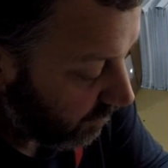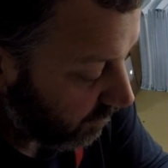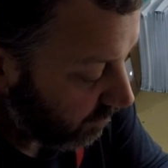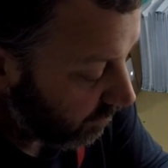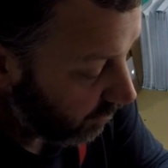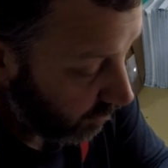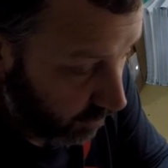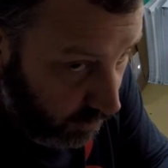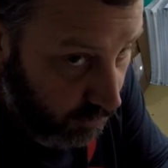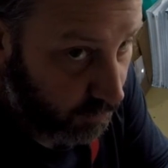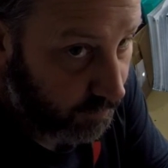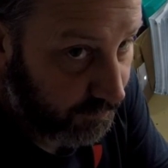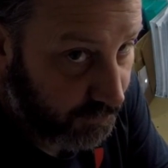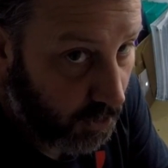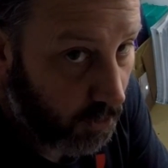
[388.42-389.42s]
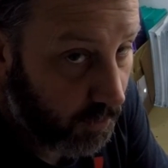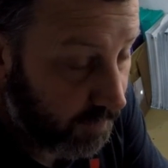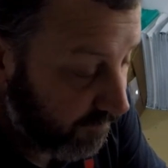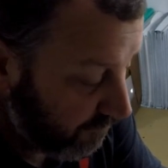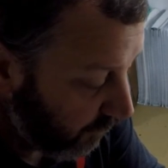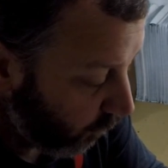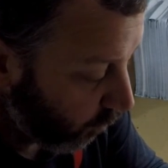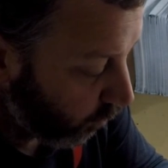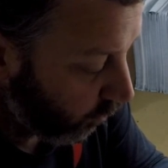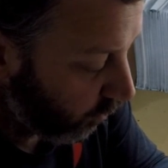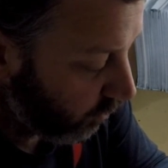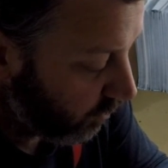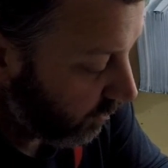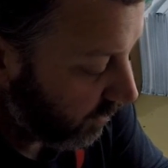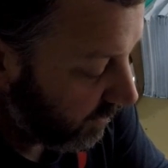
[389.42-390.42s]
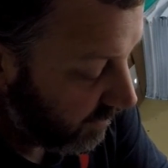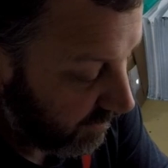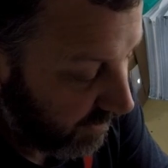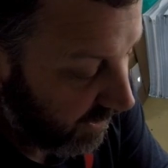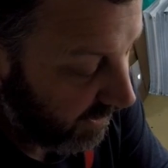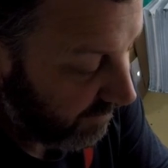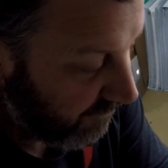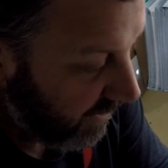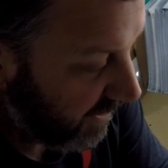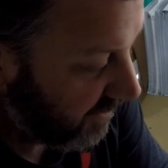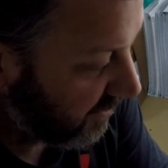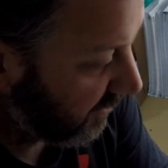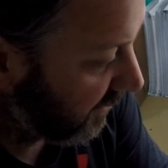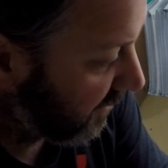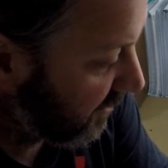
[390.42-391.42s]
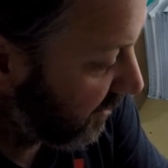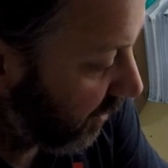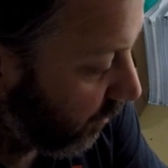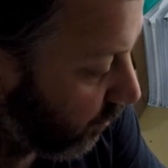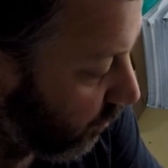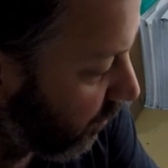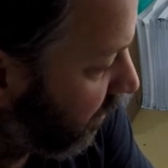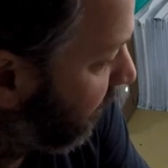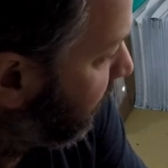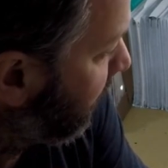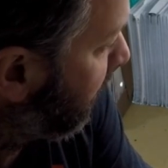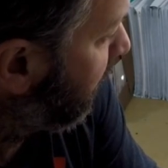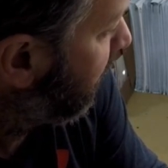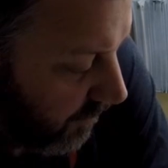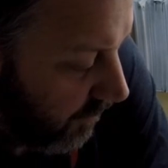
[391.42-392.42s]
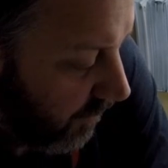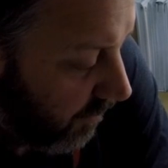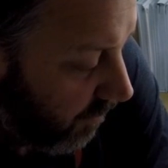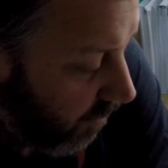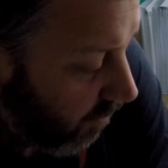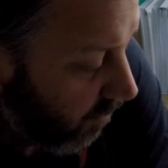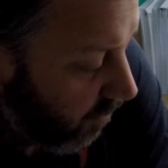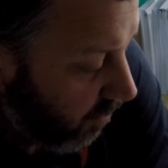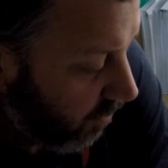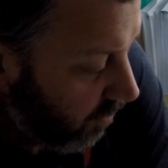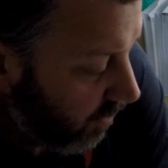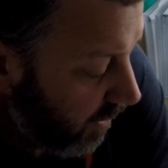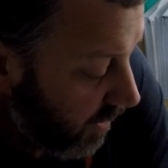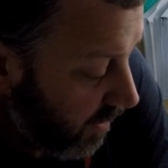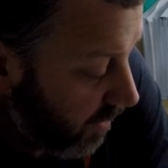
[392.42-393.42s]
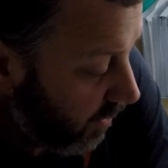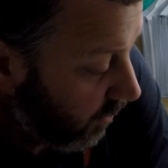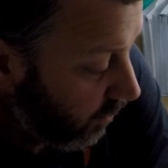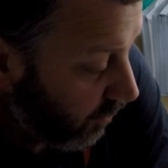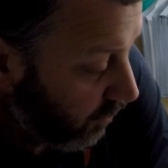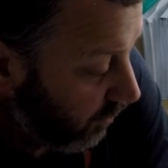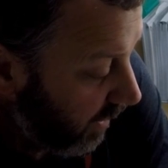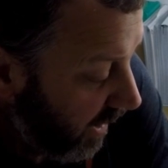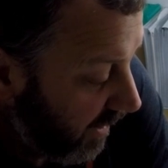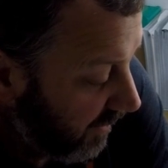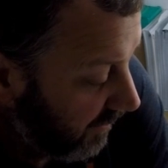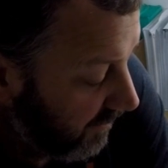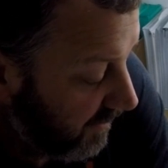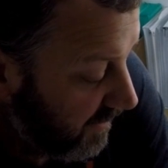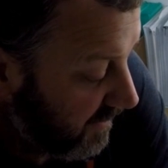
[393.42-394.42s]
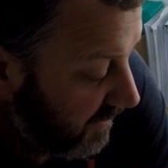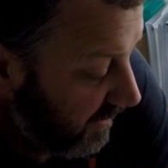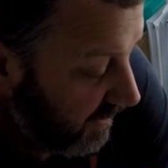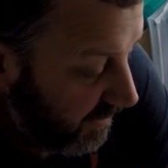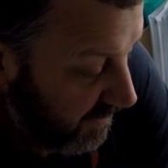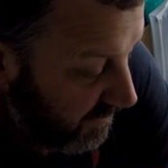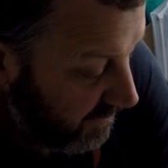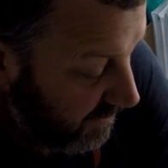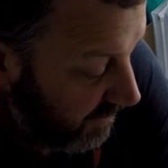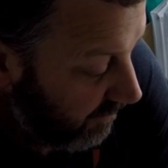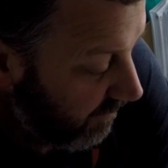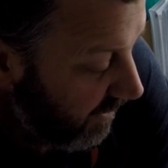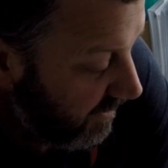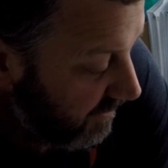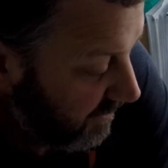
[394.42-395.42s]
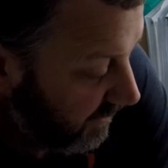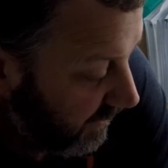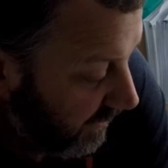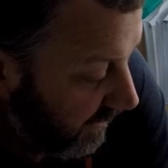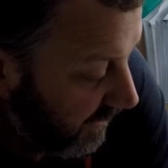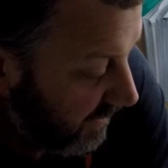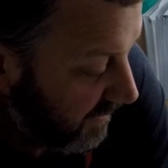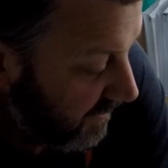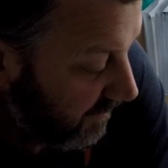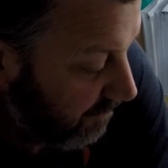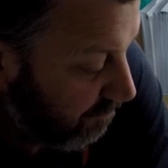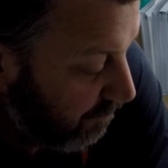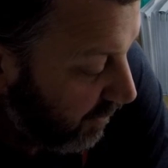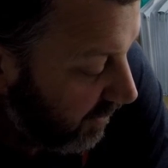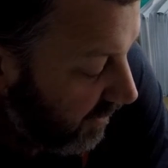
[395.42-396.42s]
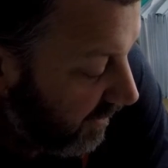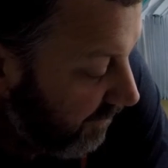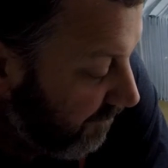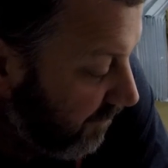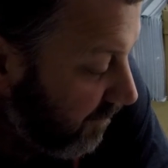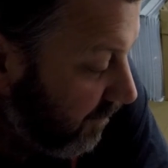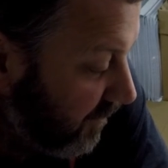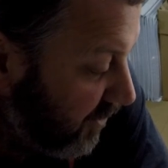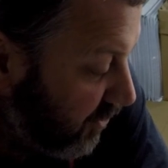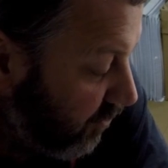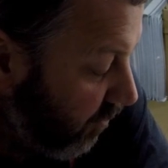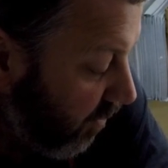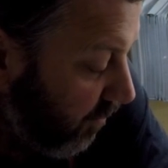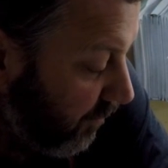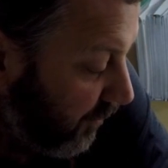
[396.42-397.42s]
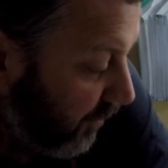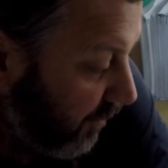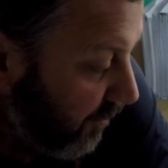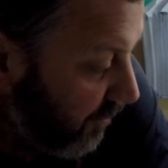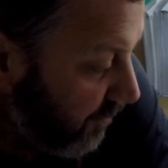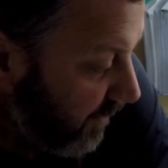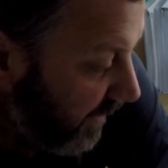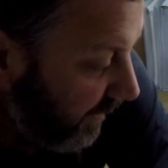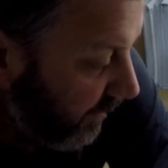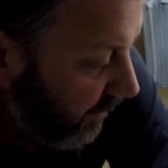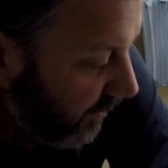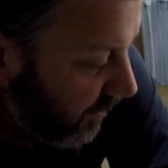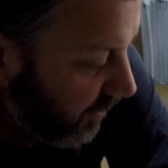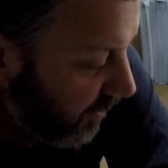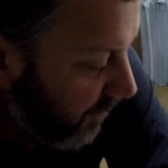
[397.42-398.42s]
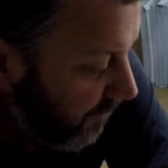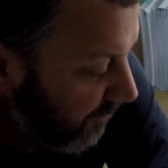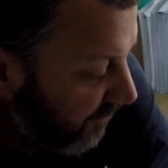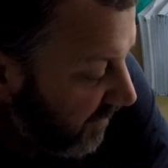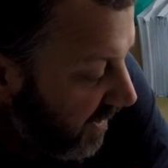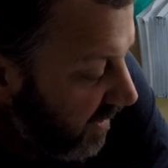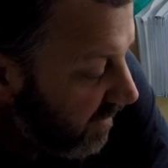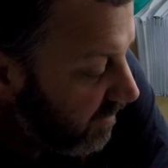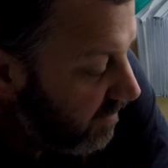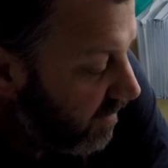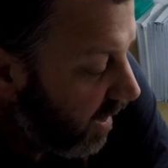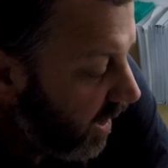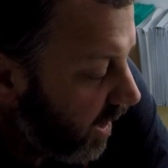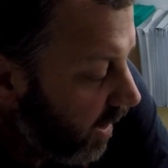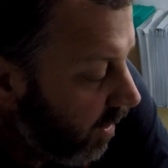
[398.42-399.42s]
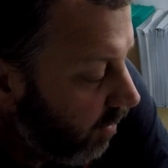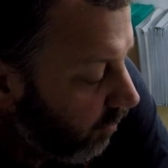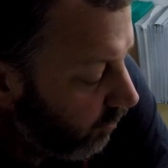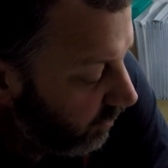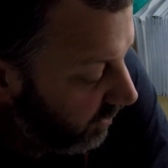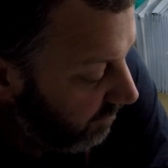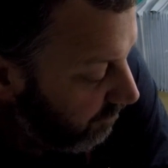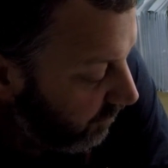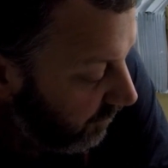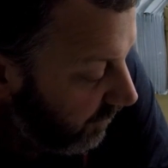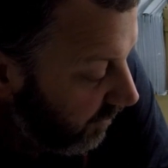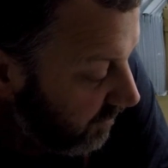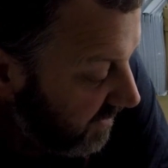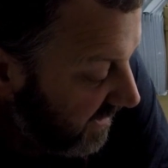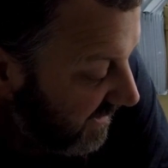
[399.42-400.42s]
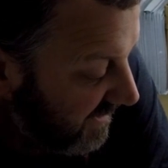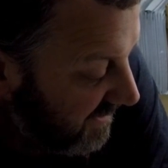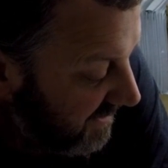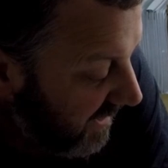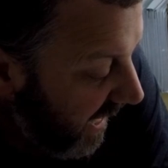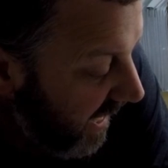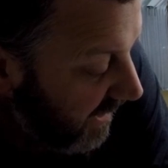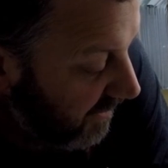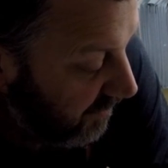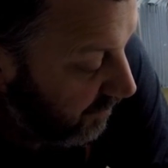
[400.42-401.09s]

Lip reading: 134 that have actually sold. There are a whole lot of these things that are actually listed, but if you scroll through and look, not all of them are those exact